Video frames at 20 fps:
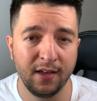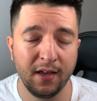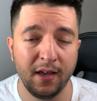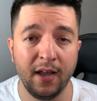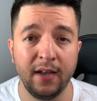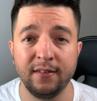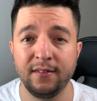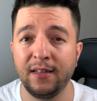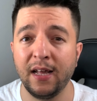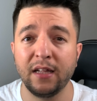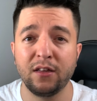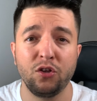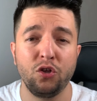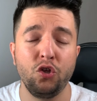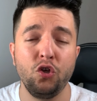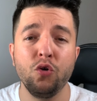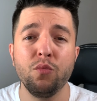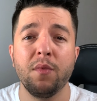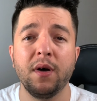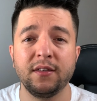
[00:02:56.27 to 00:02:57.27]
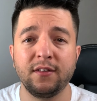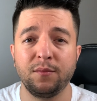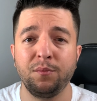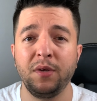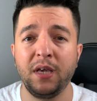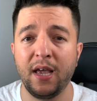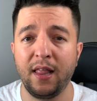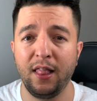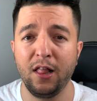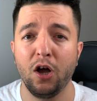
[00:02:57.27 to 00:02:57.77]
is that you must be
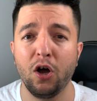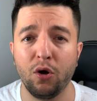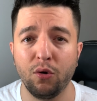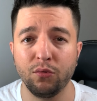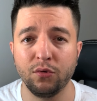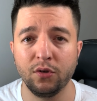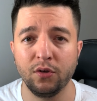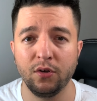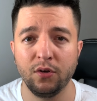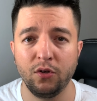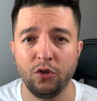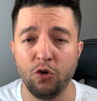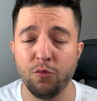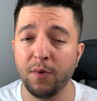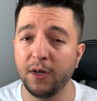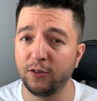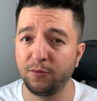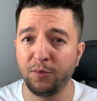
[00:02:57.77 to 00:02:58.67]
alone. You must